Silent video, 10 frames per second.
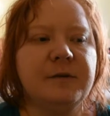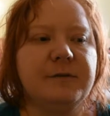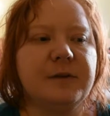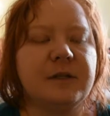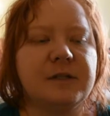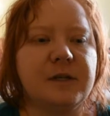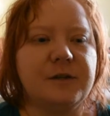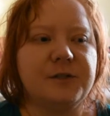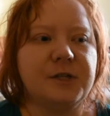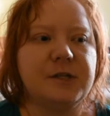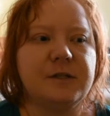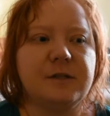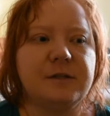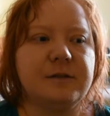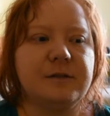of the things are just,